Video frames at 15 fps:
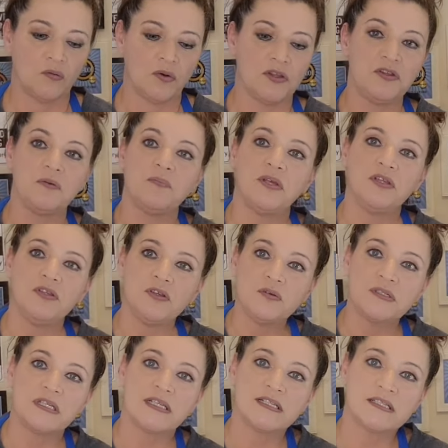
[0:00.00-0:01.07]
when you've been
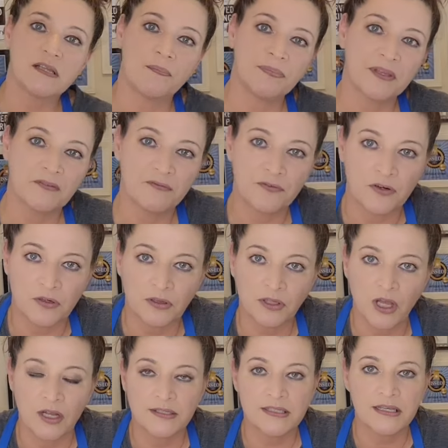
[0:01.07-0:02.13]
using something for a
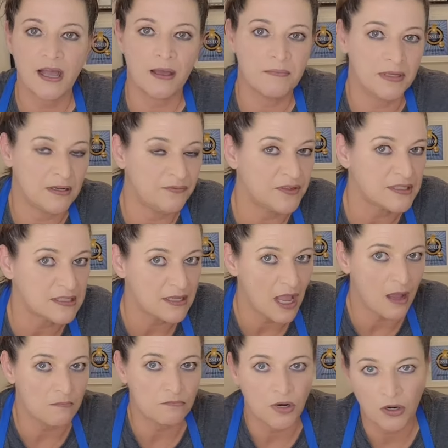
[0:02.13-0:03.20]
long time and if it's
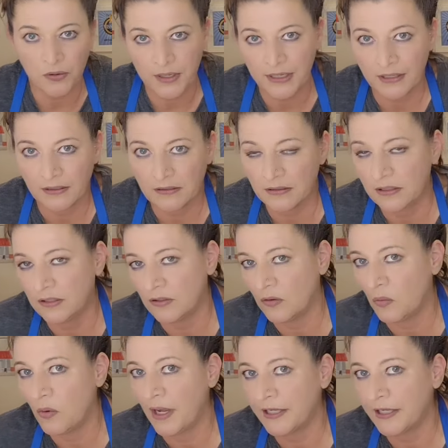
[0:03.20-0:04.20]
not broken, you know,